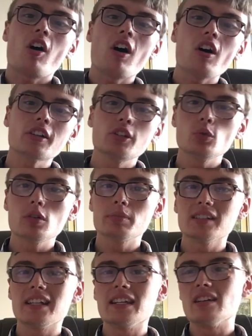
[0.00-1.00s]

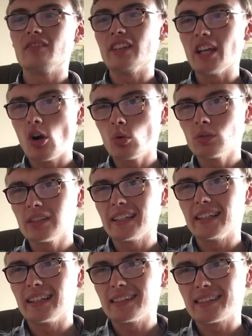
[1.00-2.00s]
arguably the
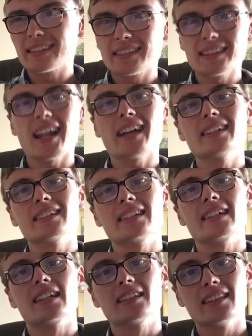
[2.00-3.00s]
only
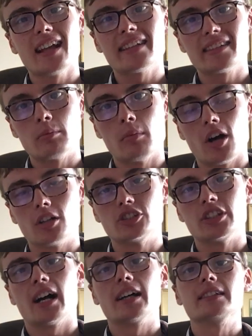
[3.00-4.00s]
slightly lesser
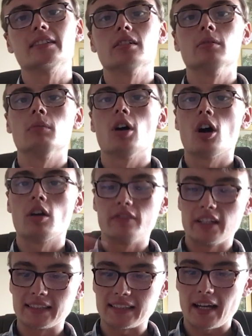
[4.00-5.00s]
margin item of
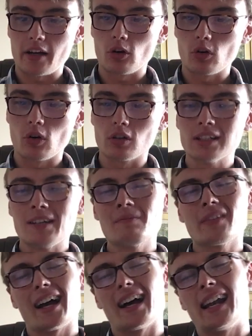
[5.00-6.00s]
the entire haul
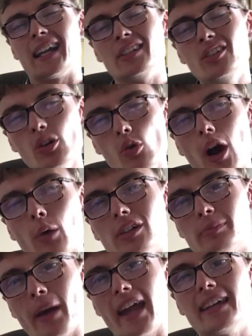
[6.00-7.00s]
and I knew I
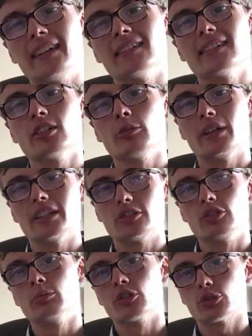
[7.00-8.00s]
was paying a little bit
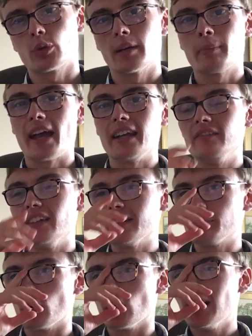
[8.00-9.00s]
too much when I paid this
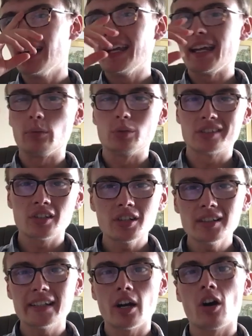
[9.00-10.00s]
but it was
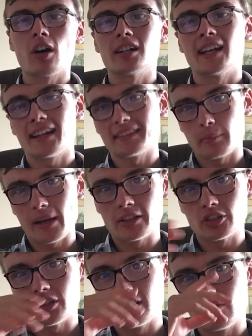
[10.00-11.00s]
early on and as I
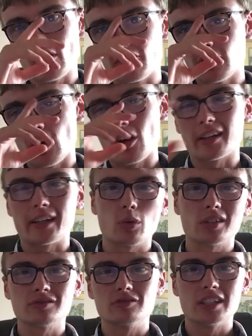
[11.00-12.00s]
mentioned in the vlog it
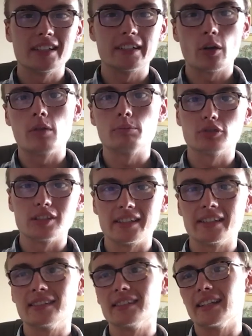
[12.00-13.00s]
wasn't really going
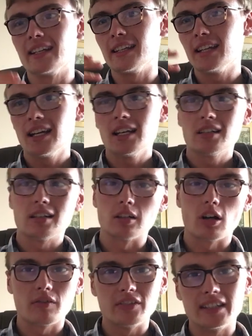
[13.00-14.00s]
brilliantly a
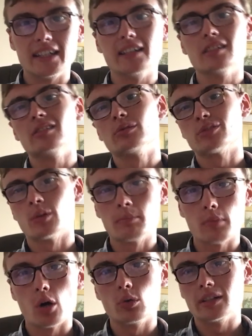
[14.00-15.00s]
lot of the dealers were
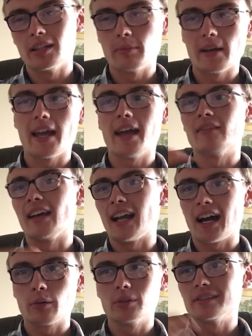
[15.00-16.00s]
moaning a bit and then
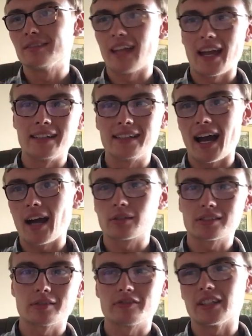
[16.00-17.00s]
I was getting down
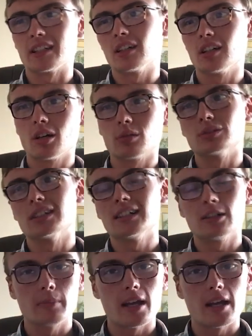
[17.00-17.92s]
because I was thinking oh well